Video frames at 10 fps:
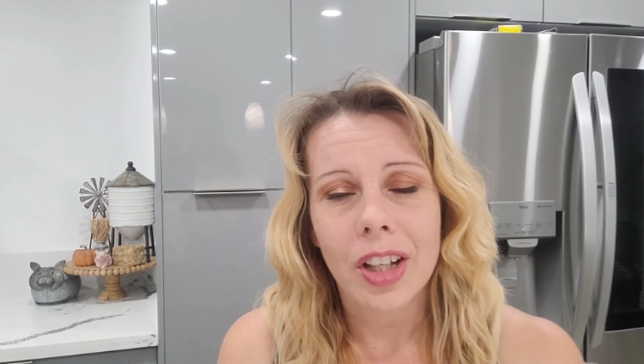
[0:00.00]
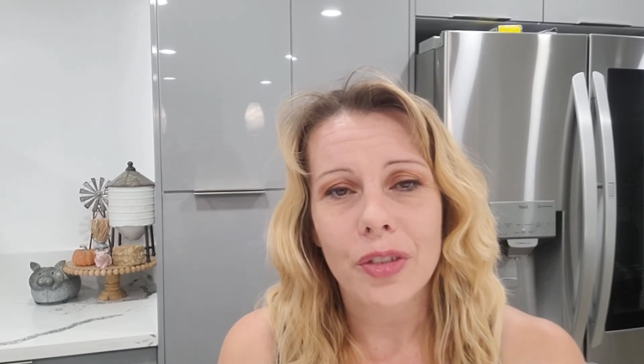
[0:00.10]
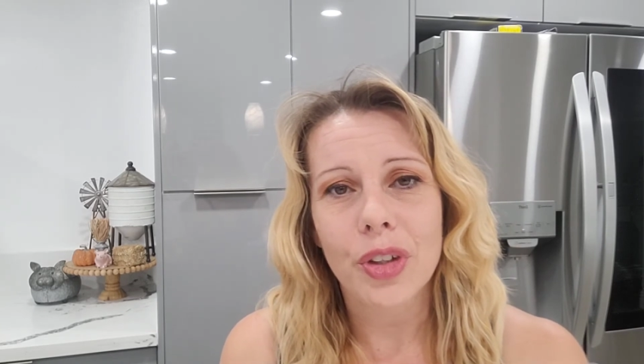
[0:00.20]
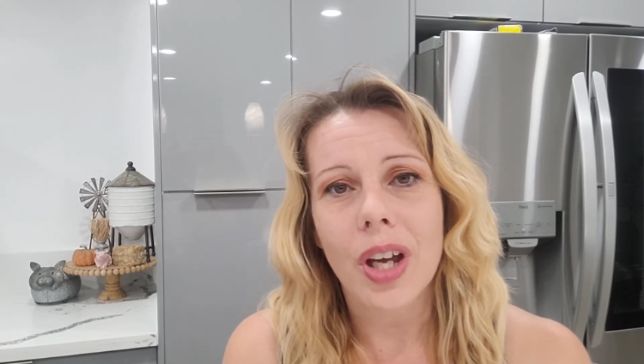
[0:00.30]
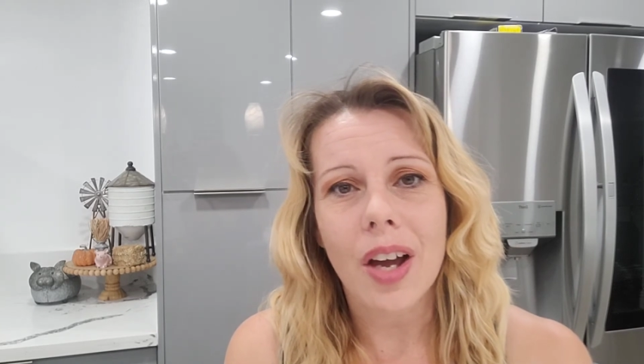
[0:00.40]

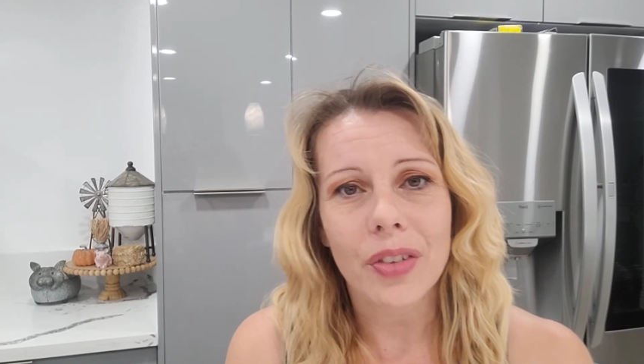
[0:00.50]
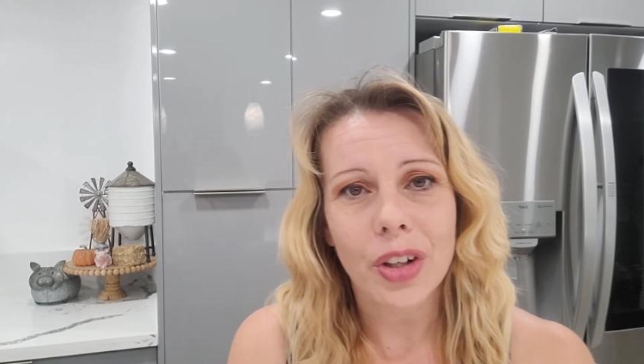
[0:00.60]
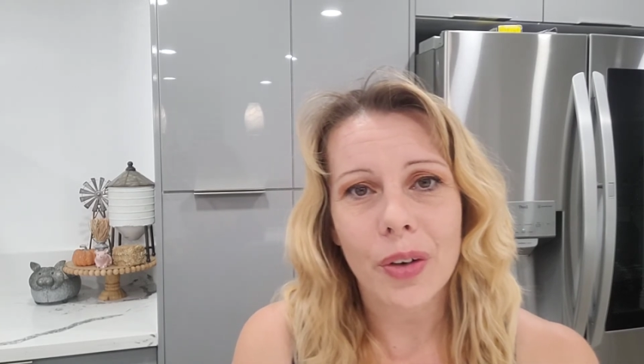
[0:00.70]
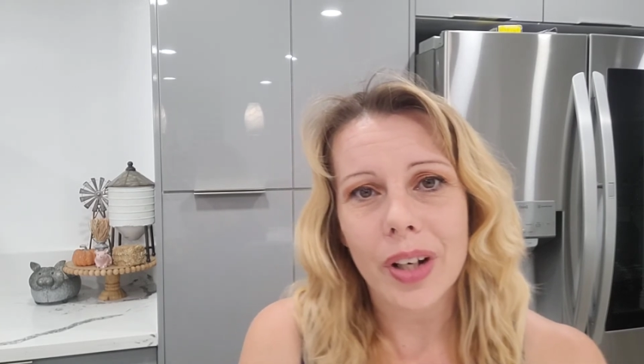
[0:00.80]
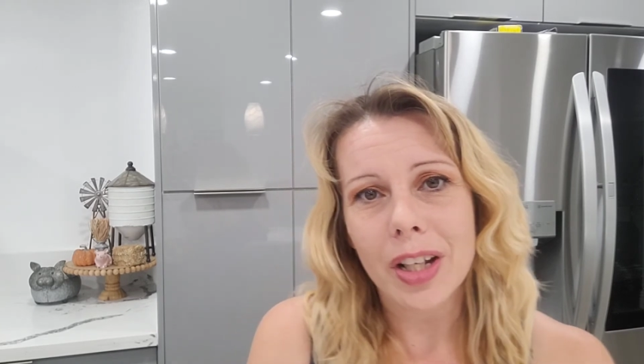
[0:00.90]
If you haven't
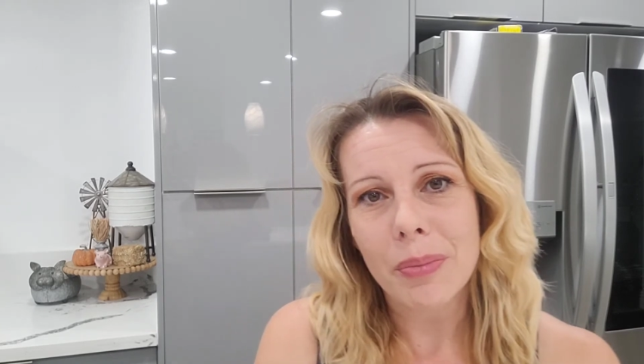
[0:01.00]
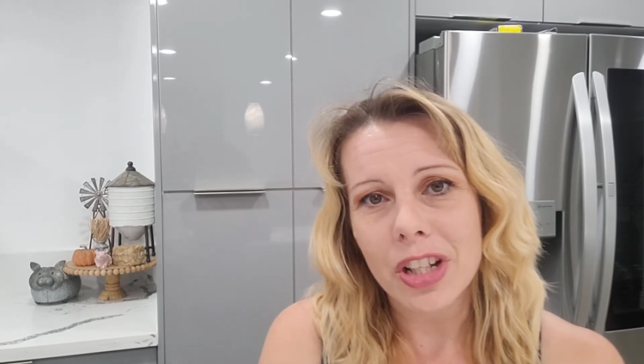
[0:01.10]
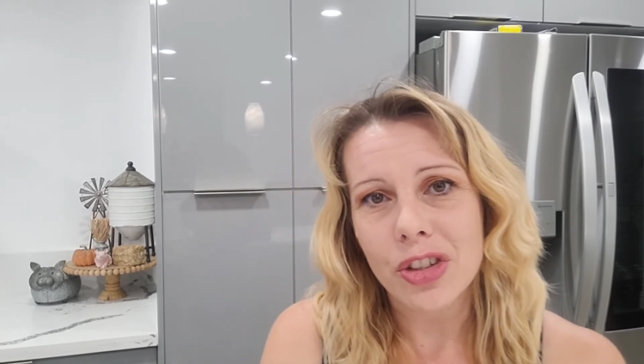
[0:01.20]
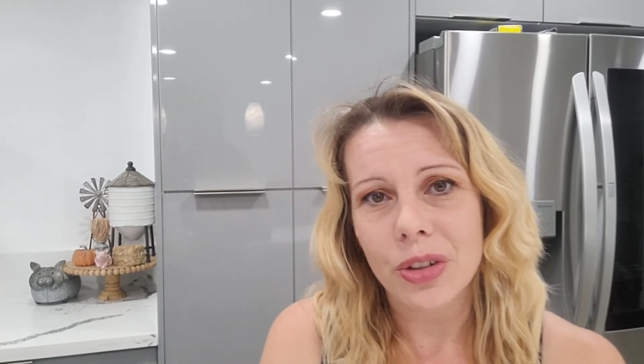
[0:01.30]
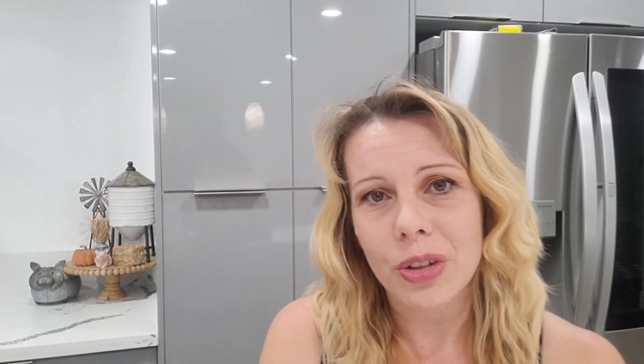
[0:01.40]
already, make
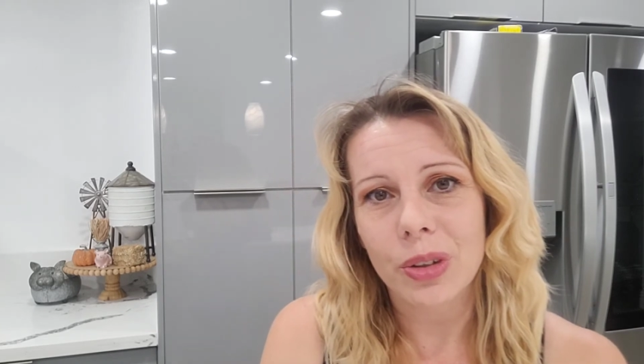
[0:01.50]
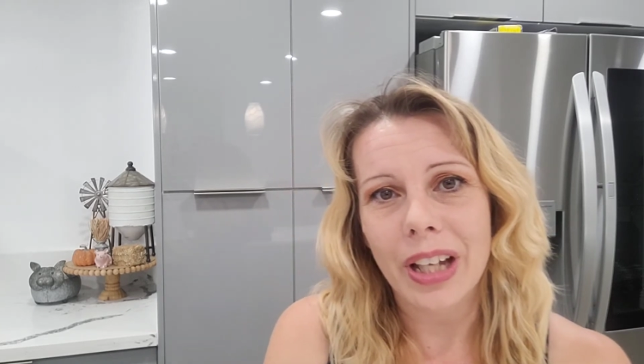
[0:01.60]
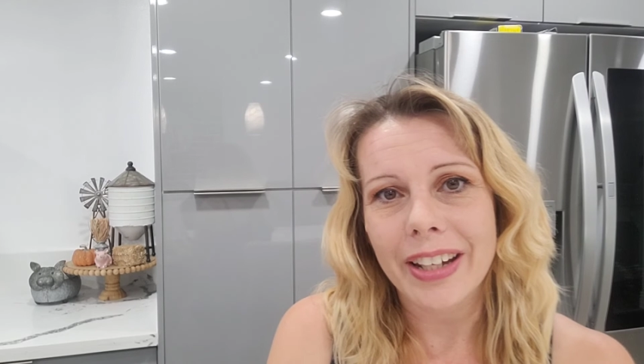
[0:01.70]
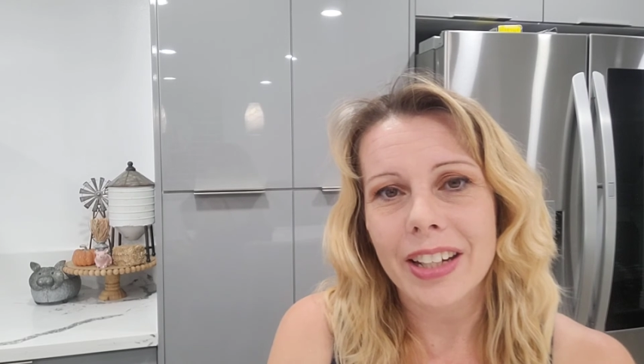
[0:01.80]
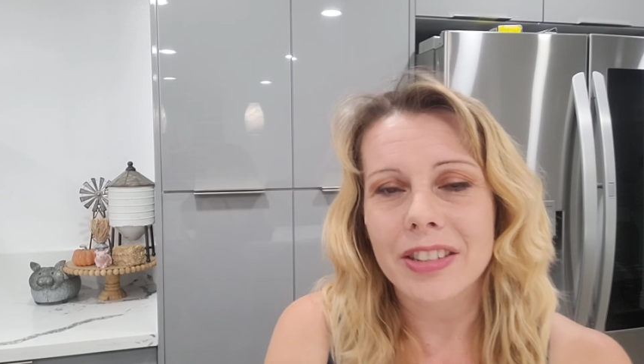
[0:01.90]
sure you
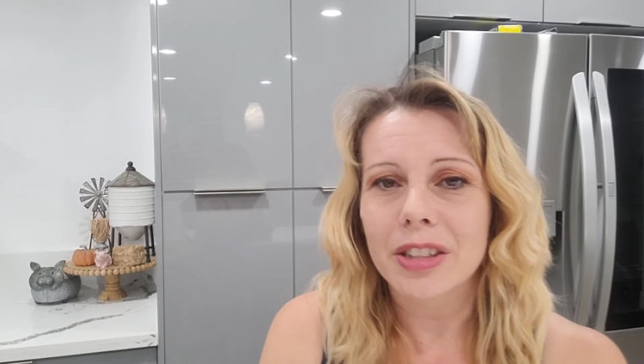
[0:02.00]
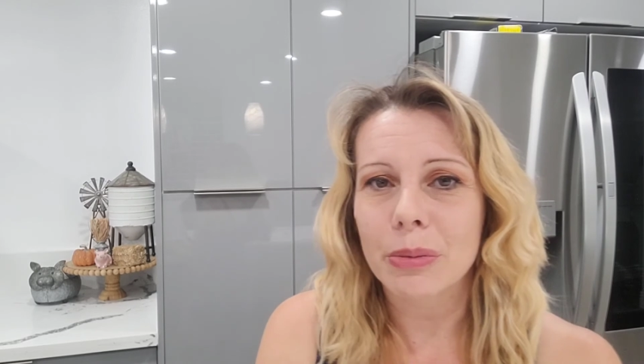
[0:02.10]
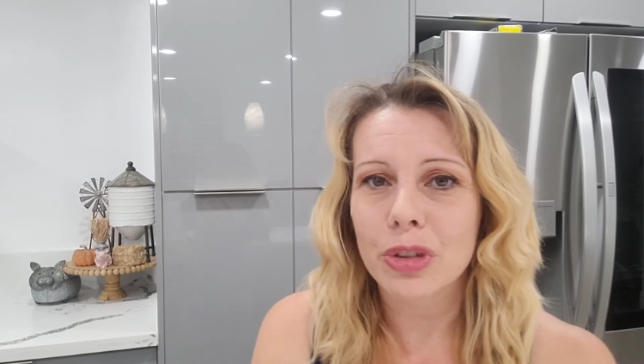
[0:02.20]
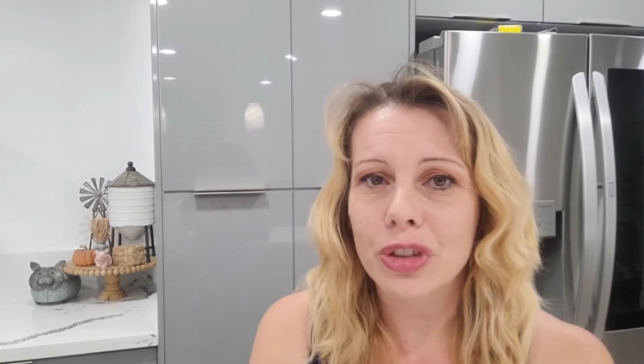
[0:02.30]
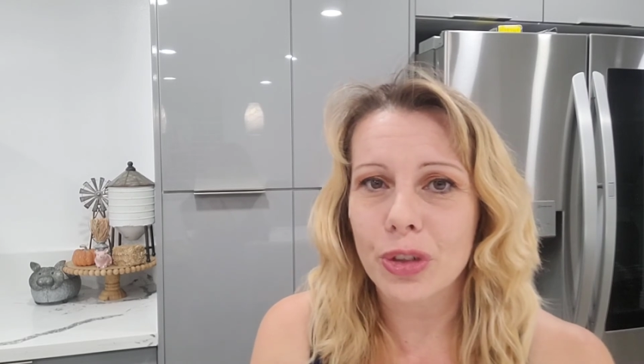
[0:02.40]
like and
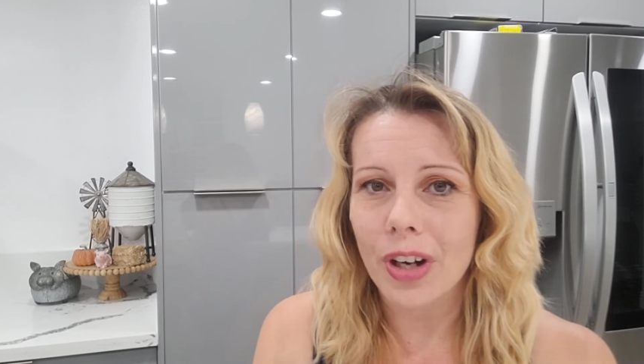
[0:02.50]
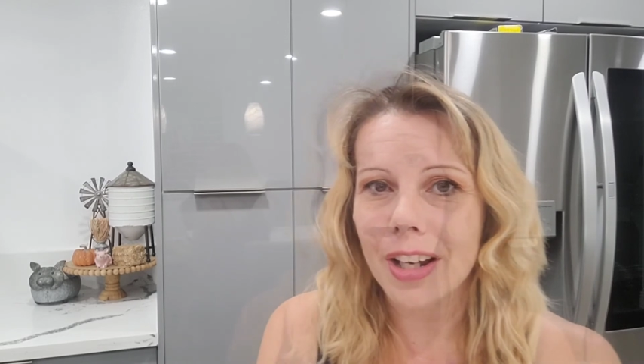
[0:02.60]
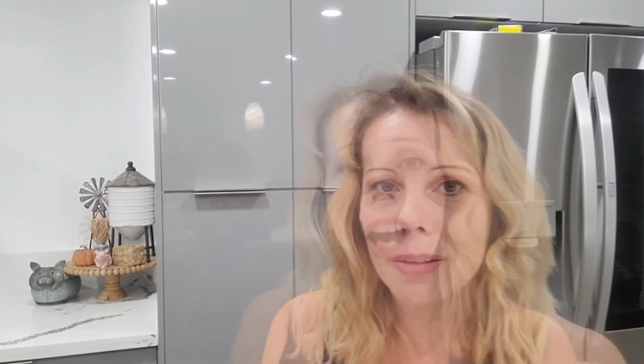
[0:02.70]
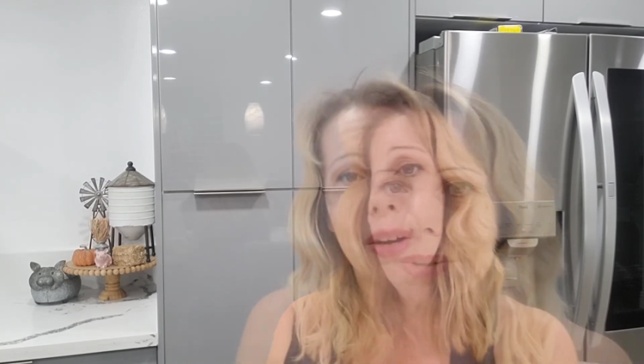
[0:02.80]
subscribe.